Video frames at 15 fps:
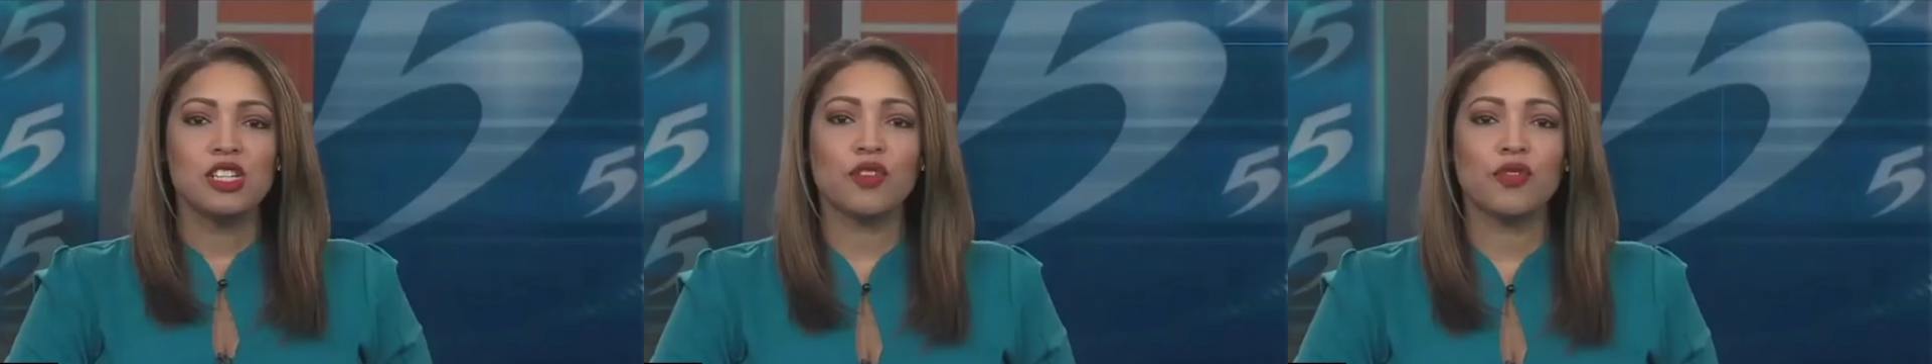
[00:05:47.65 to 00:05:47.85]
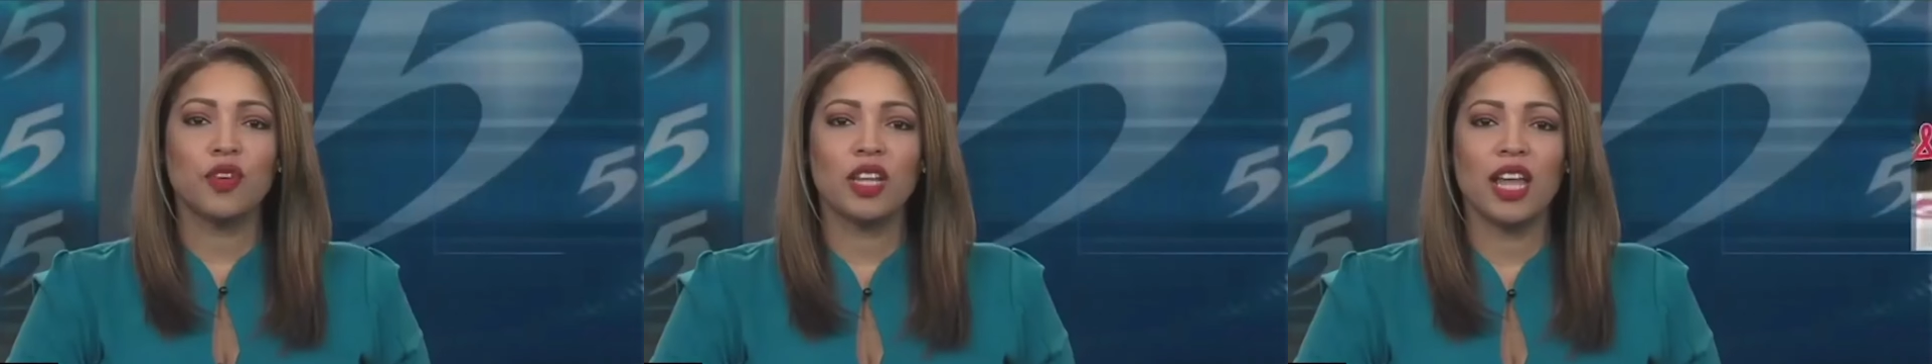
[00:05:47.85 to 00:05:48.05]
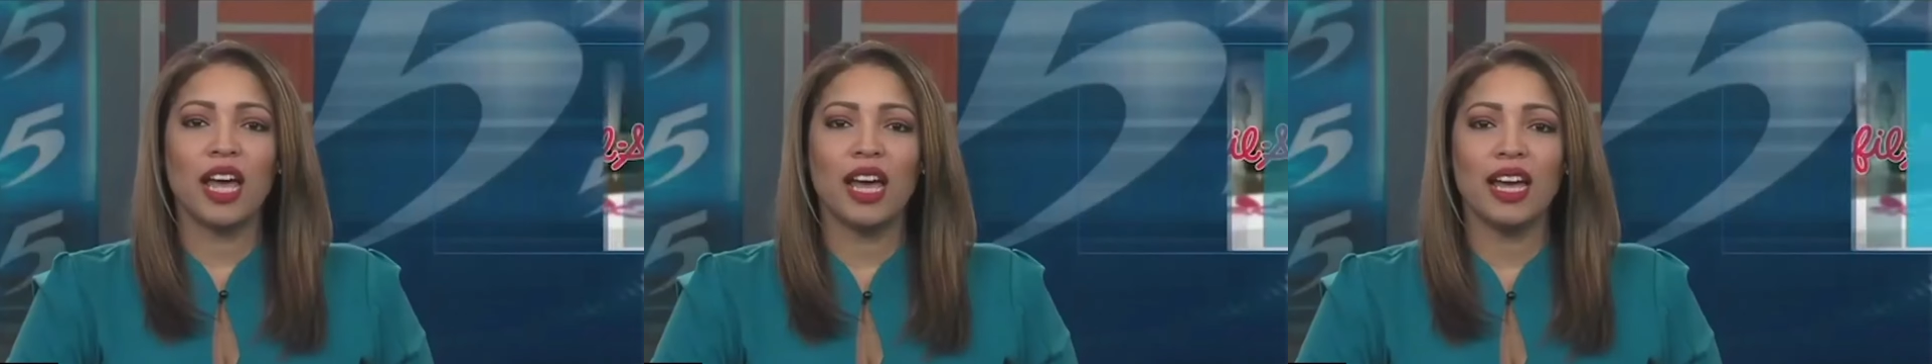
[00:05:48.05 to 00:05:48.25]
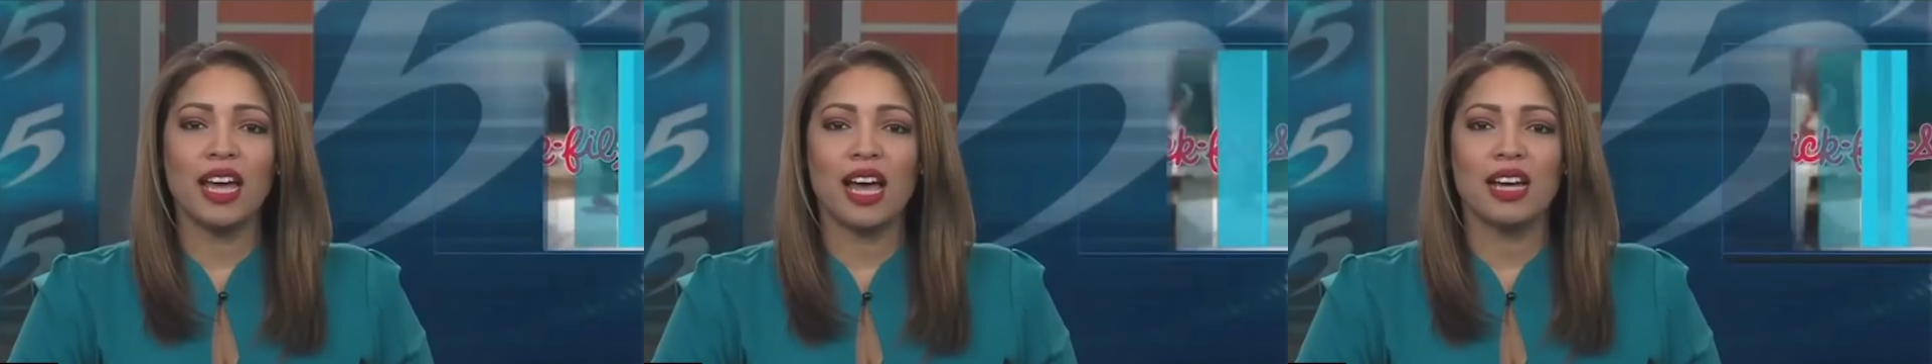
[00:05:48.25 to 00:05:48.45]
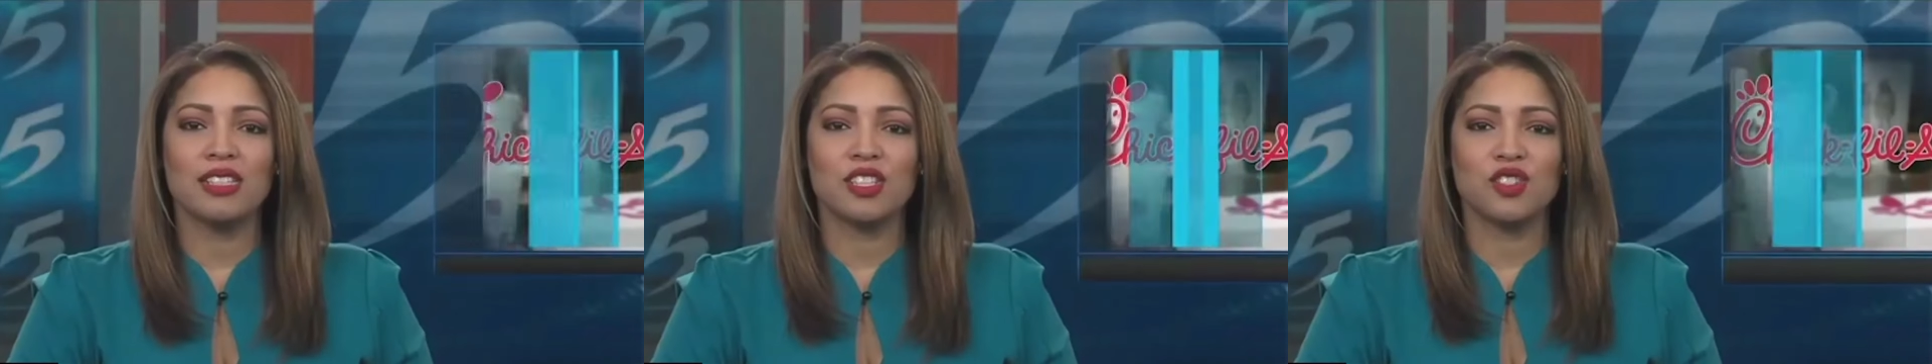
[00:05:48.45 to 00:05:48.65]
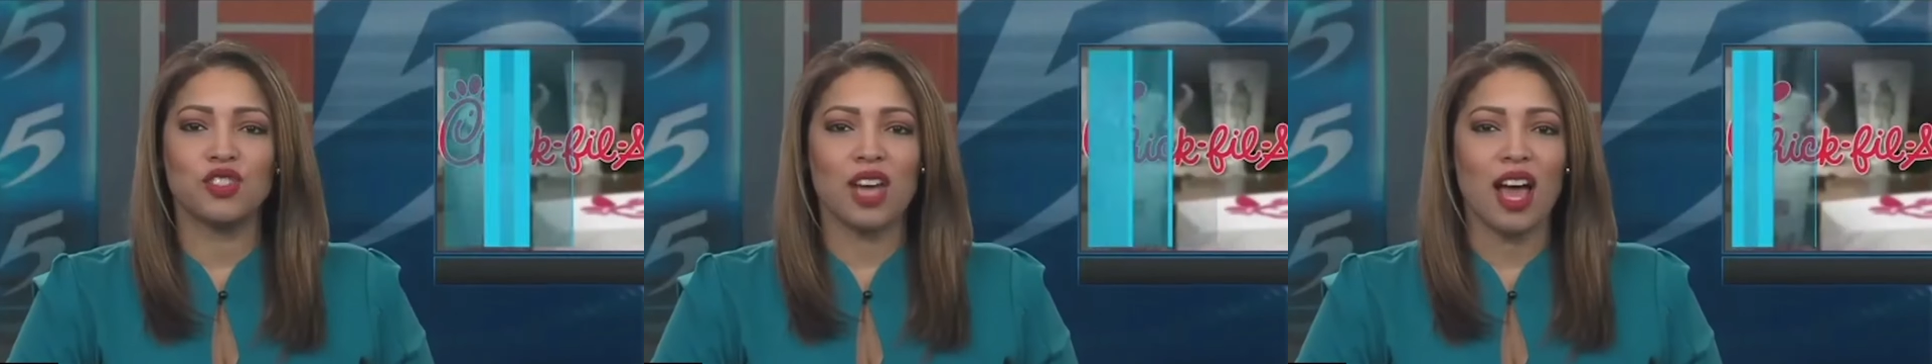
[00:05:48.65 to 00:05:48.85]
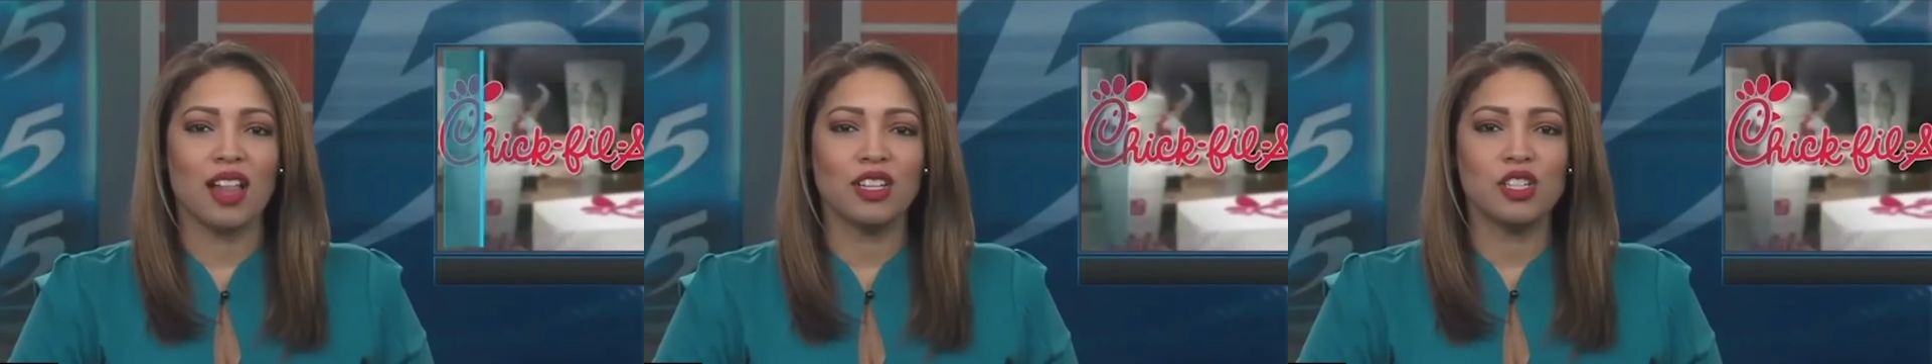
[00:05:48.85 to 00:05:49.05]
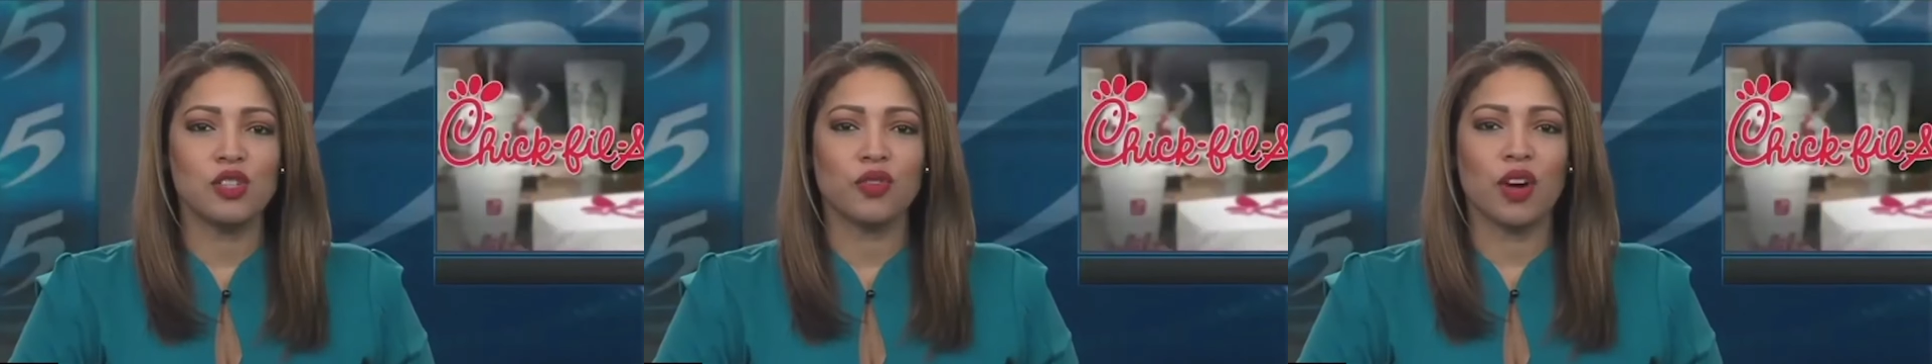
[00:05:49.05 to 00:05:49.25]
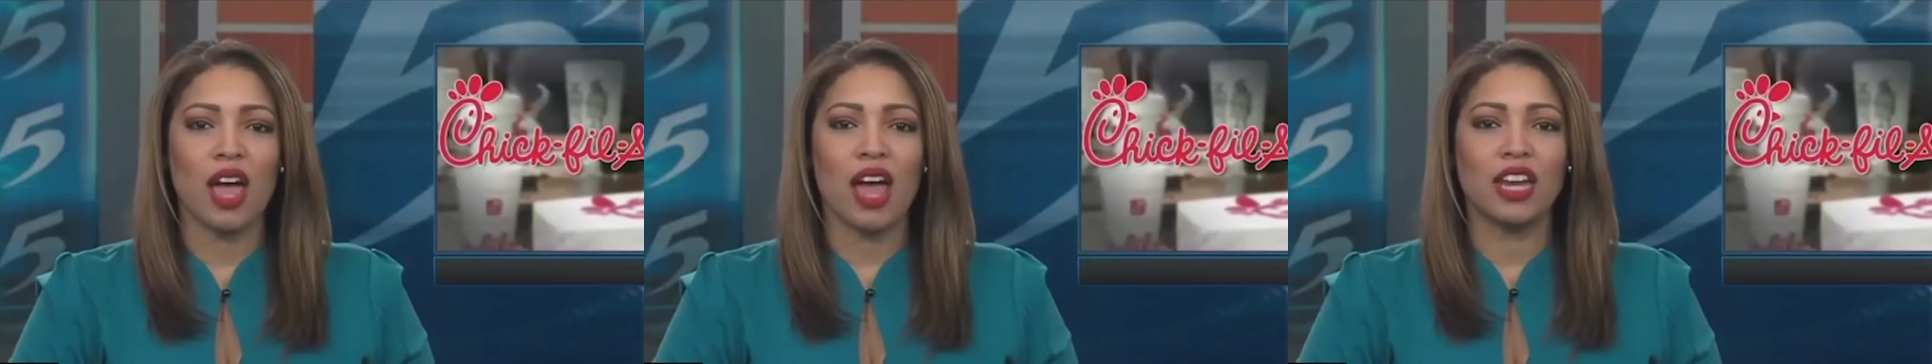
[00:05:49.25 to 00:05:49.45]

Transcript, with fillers: Chick-fil-A has a challenge for